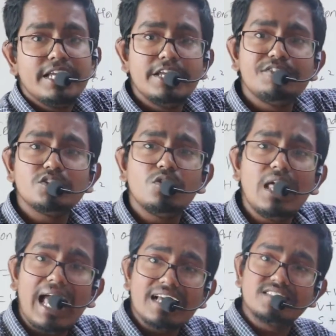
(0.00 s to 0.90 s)
even though
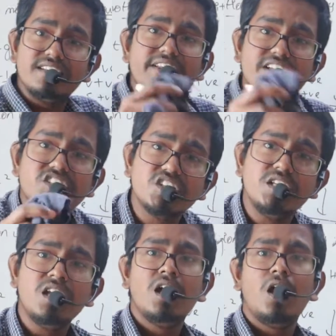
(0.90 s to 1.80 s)
the
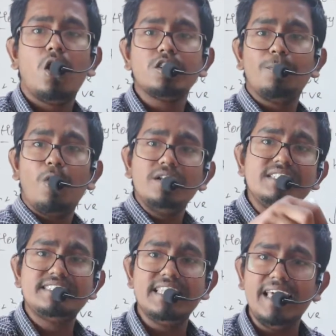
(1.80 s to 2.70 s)
acceleration on the ball
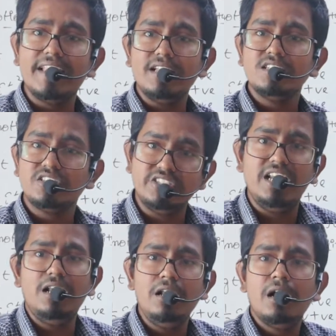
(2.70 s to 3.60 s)
is there,
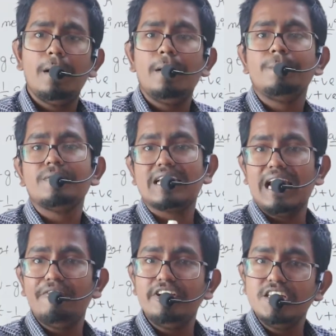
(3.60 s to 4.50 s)
still the
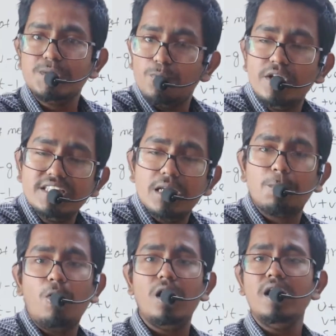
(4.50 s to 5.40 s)
gravity is pulling that
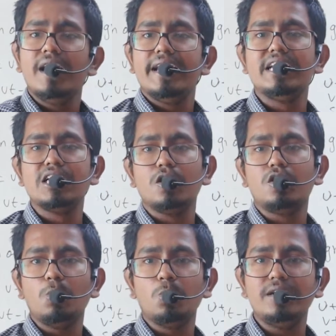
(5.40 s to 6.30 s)
ball in the
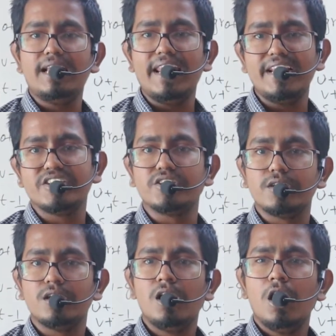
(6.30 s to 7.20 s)
downward direction.
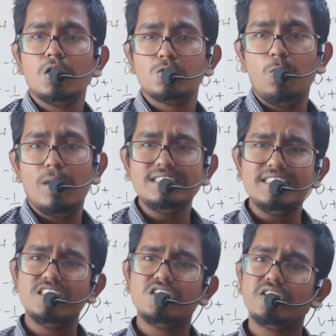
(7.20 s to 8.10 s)
So once
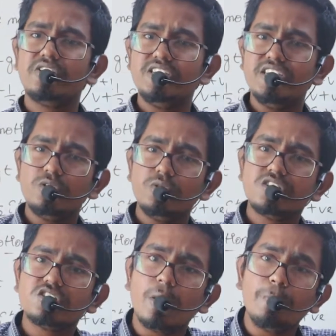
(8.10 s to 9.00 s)
it is reaching to
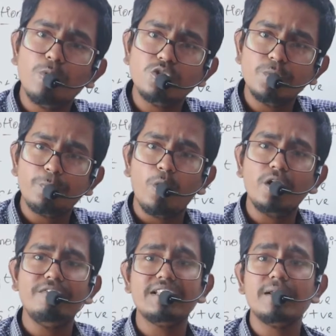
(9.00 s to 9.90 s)
its topmost
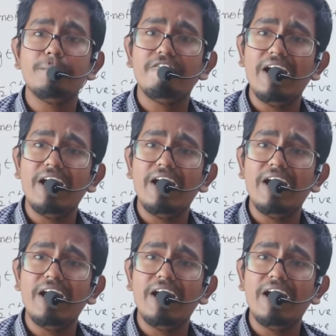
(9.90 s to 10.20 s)
point where